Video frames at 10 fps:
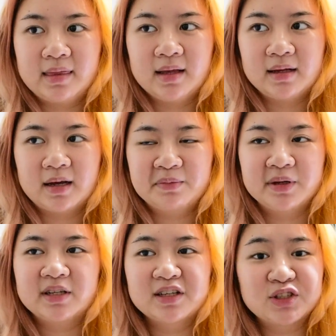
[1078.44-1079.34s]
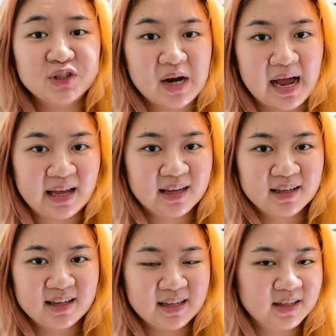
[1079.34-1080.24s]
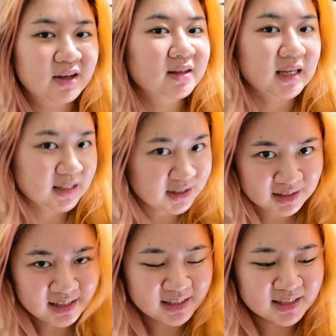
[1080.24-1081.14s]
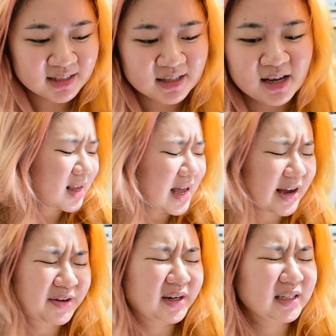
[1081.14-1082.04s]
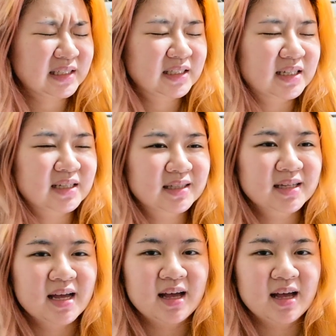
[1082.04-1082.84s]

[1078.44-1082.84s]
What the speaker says: I think I'm gonna try and continue this. I really just